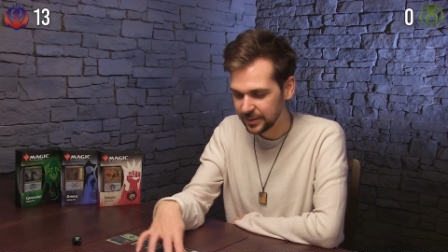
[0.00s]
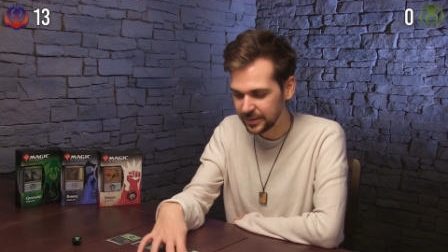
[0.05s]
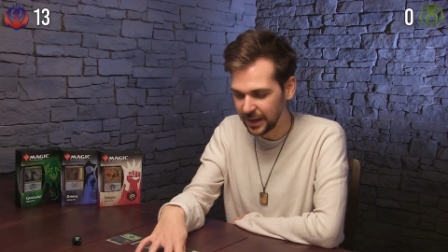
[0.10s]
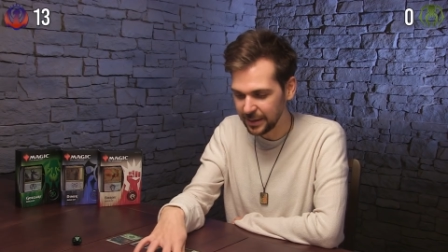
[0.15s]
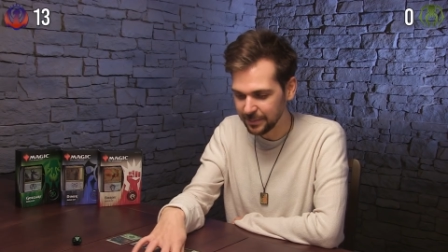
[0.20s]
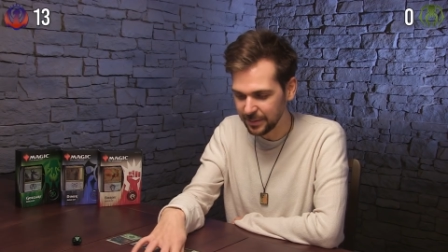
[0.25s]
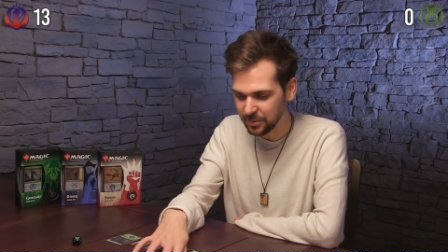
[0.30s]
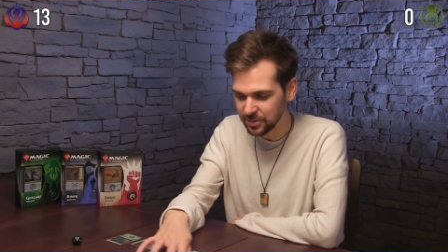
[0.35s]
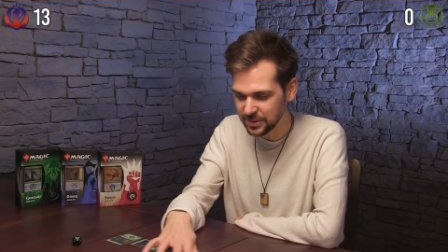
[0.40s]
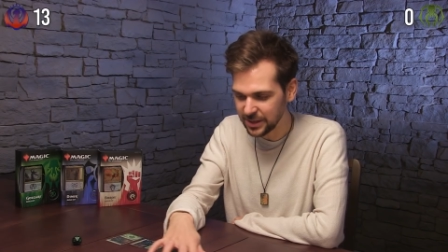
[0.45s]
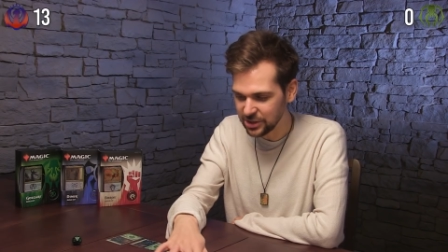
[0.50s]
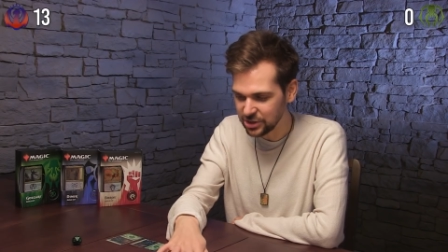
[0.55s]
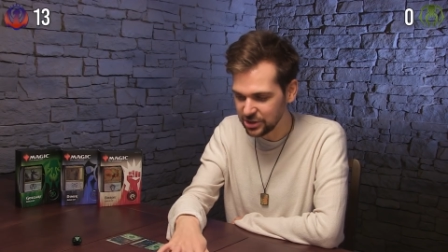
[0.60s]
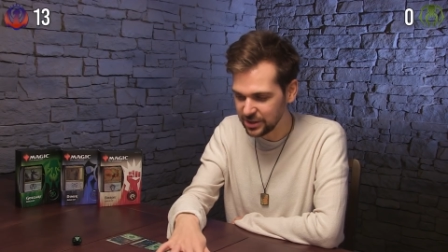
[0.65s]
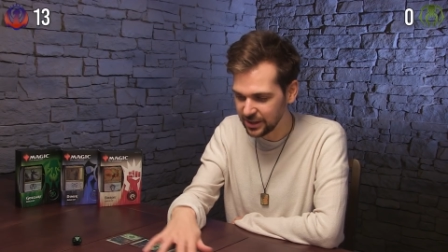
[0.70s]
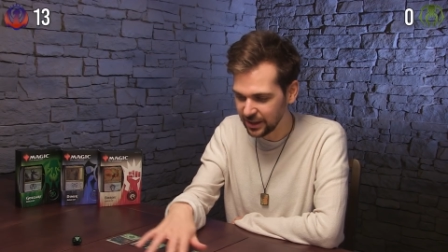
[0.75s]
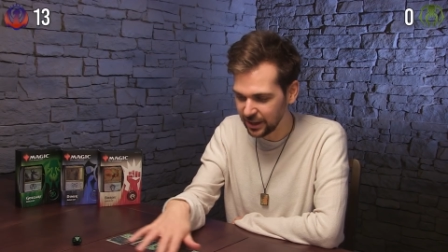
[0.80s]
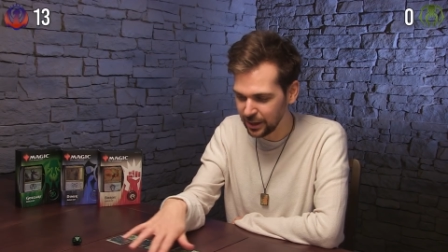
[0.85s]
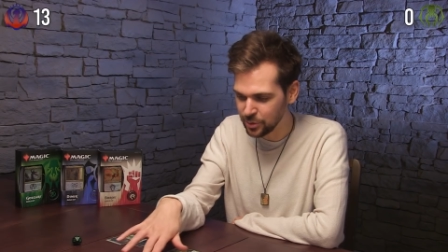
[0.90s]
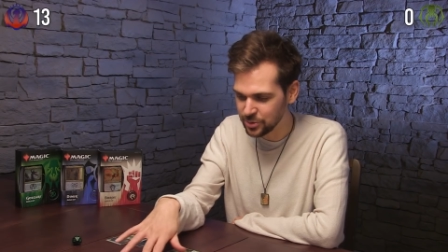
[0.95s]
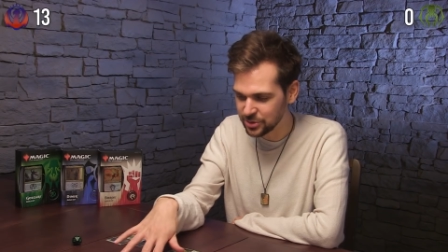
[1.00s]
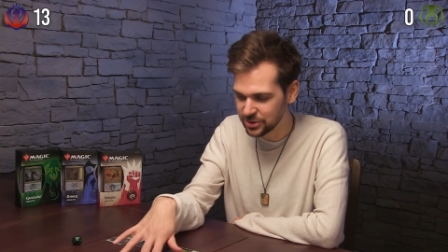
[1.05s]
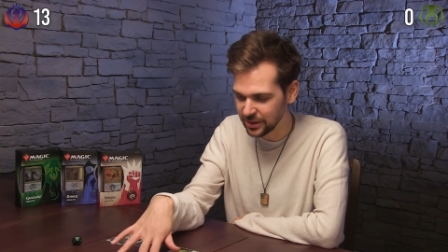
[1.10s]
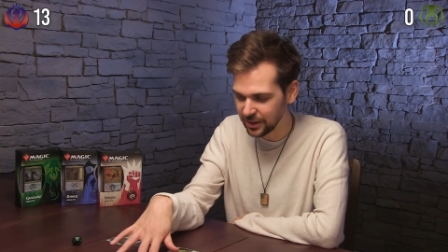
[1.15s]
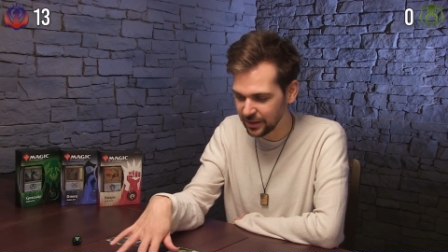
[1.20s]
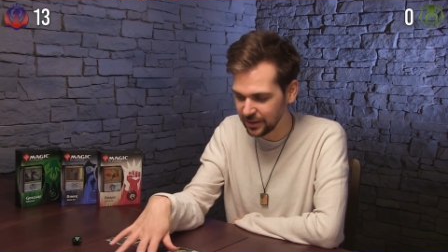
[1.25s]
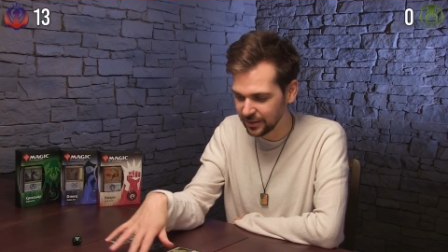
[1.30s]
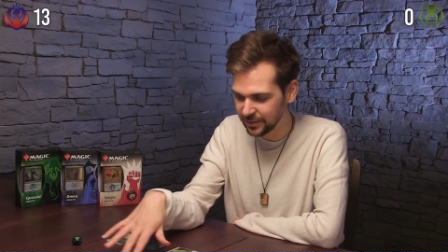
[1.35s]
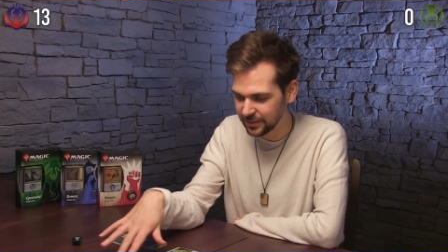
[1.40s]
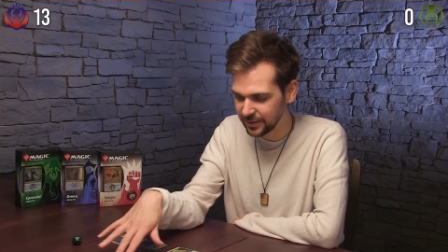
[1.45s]
damn, that was actually
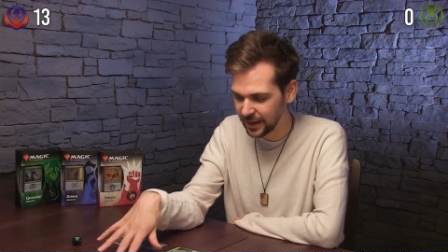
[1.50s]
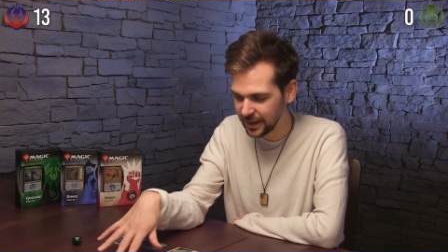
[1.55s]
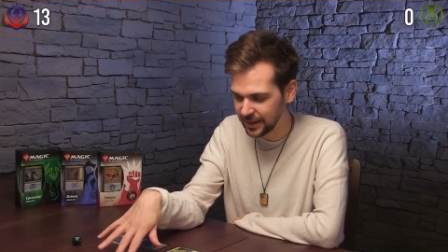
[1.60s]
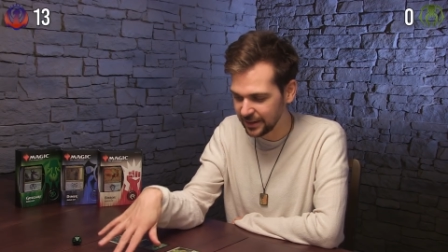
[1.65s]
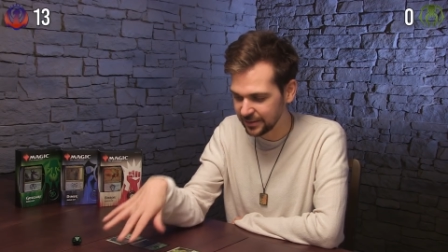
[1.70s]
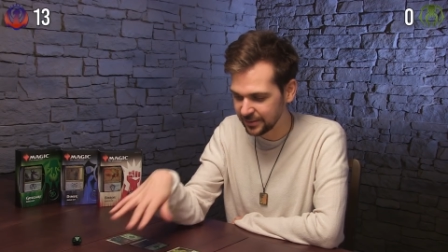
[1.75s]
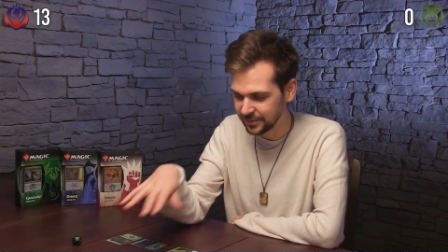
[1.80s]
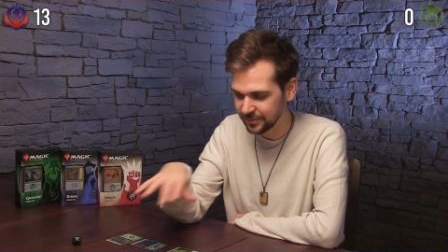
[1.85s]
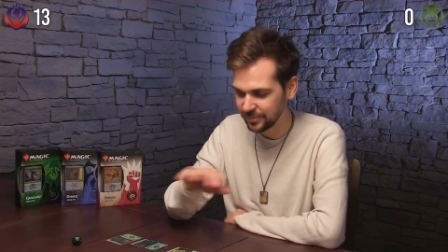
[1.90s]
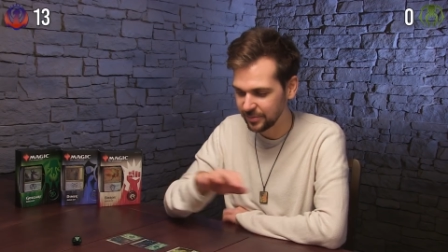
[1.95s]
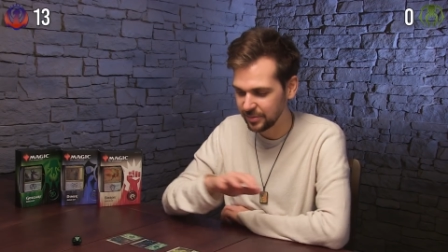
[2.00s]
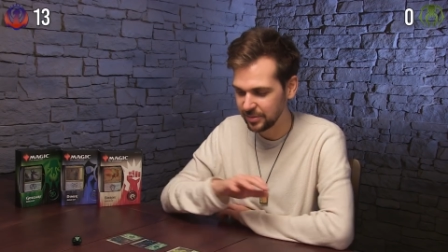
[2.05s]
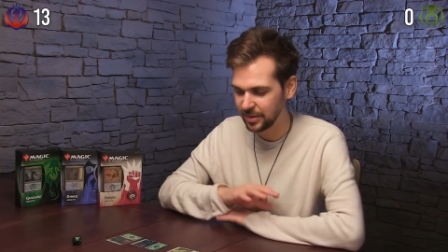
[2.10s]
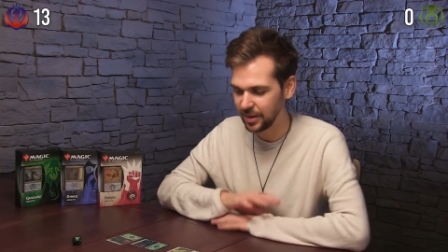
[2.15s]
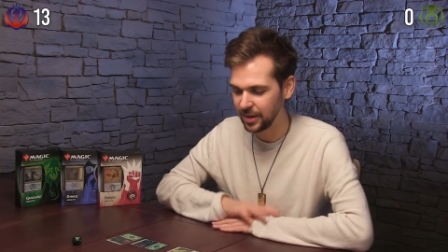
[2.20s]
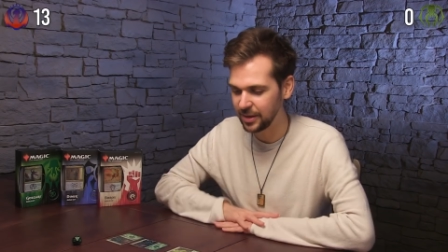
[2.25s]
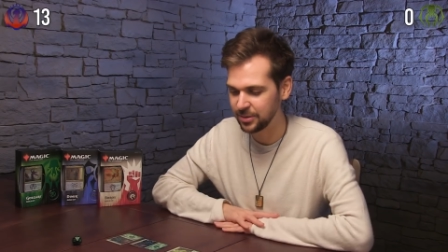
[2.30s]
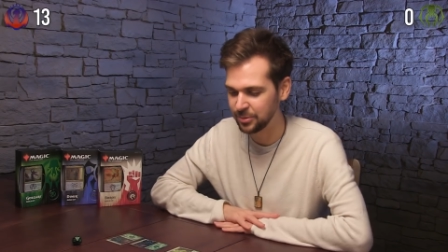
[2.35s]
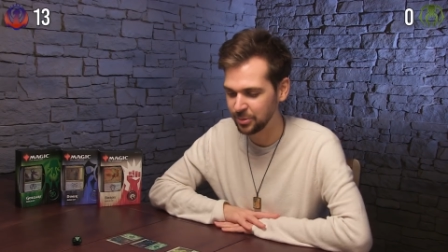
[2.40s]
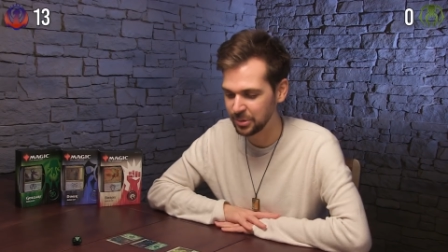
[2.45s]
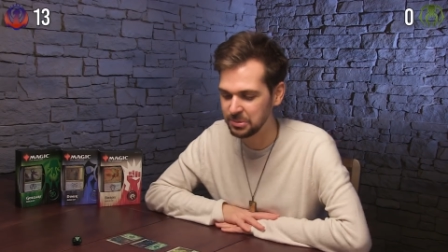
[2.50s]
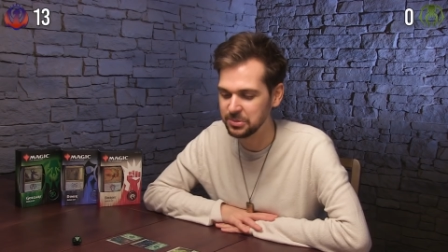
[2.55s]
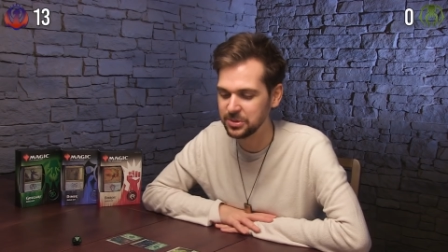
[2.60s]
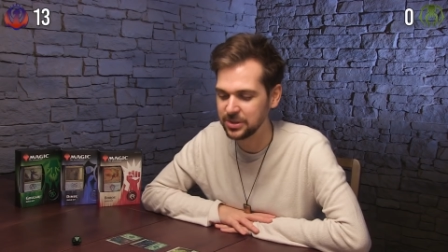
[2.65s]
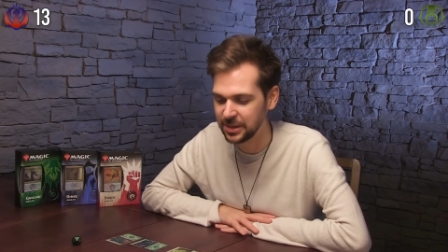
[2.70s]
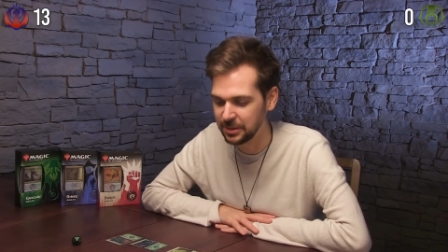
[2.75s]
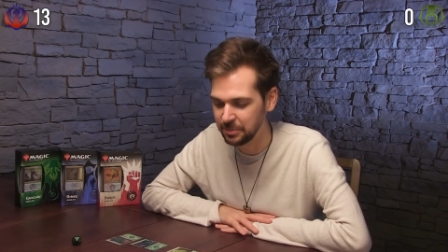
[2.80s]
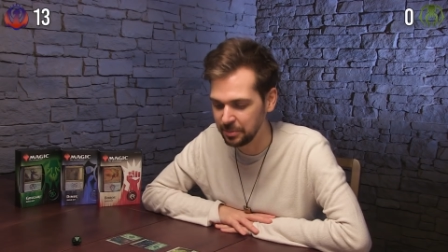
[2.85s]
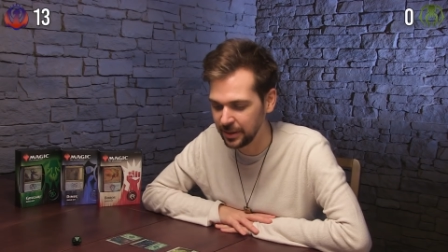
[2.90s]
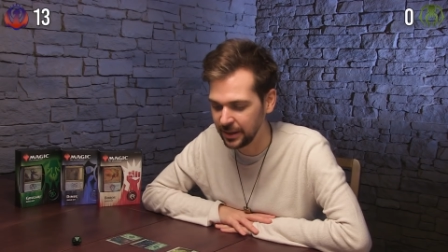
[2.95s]
closer than I thought it was
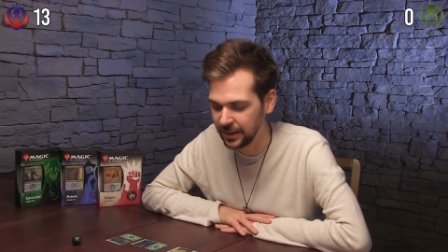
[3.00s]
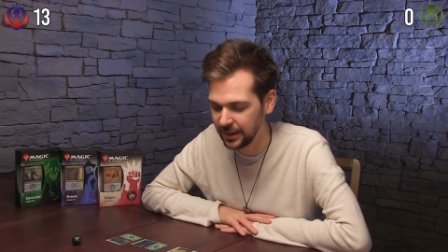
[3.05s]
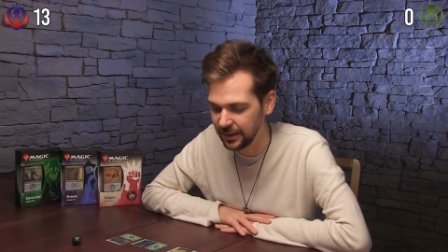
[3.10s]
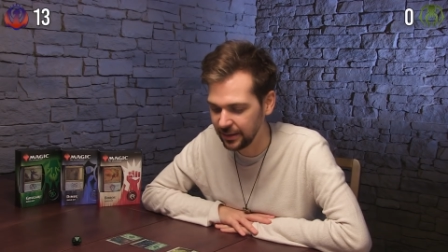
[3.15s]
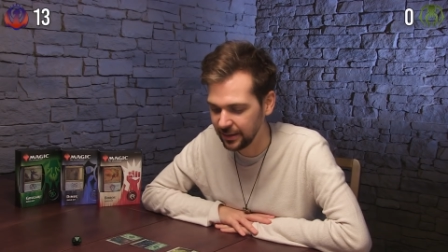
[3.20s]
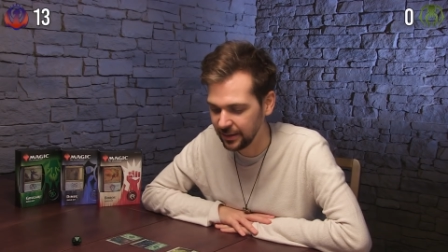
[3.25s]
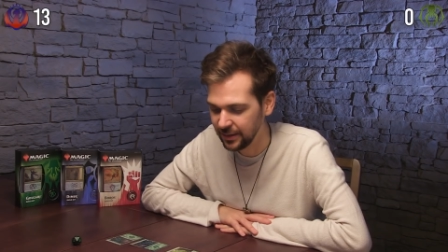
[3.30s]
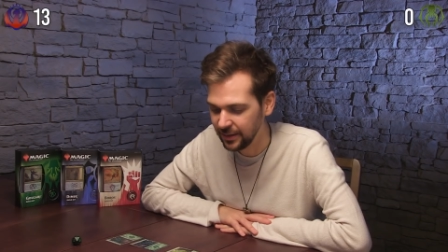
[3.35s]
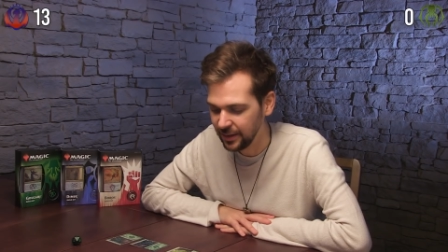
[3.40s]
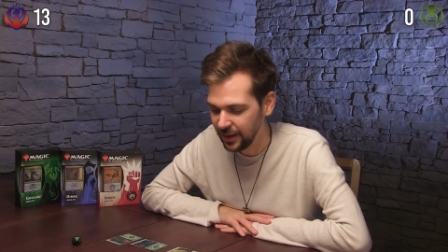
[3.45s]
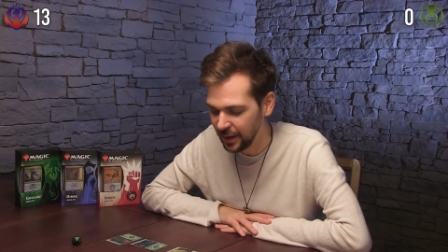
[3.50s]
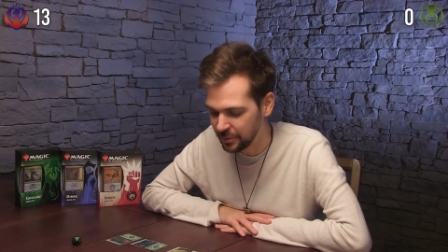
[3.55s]
going to be.